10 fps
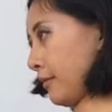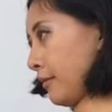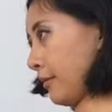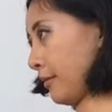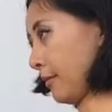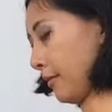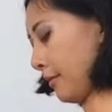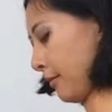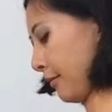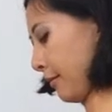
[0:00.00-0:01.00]
After you
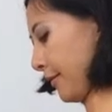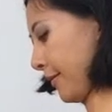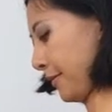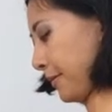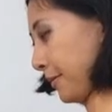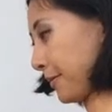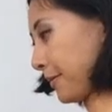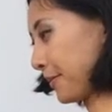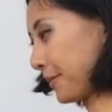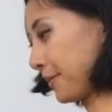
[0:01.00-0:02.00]
take several
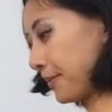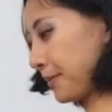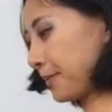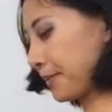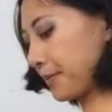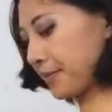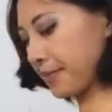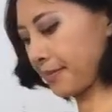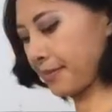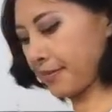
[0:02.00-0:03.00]
gentle
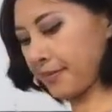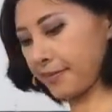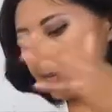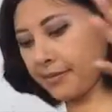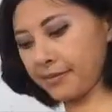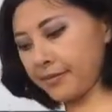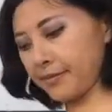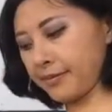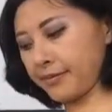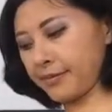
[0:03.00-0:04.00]
breaths, you
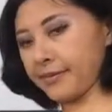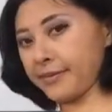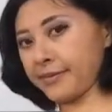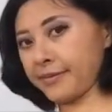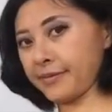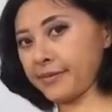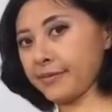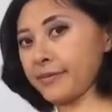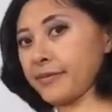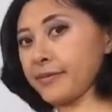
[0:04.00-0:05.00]
can use your
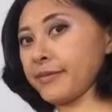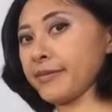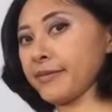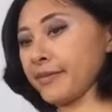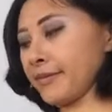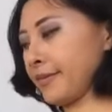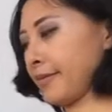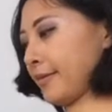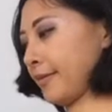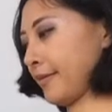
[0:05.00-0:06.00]
hands to
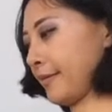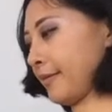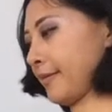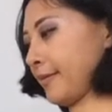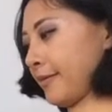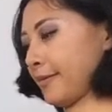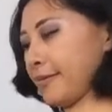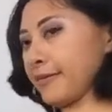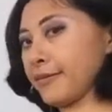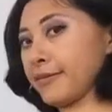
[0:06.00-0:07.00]
bring your left
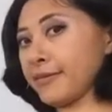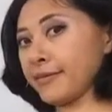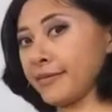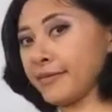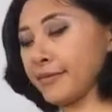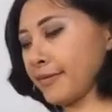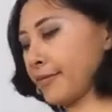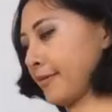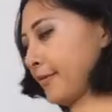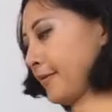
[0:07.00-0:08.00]
foot out of
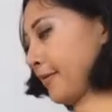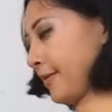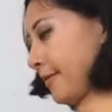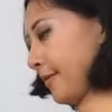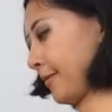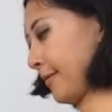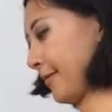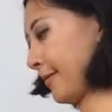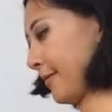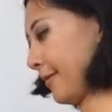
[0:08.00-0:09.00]
passive
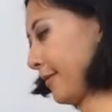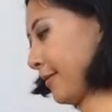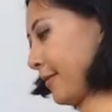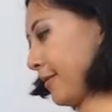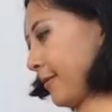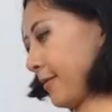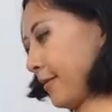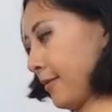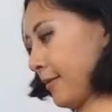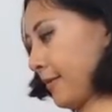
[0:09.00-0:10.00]
half
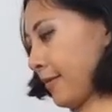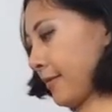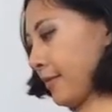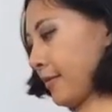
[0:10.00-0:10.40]
lotus.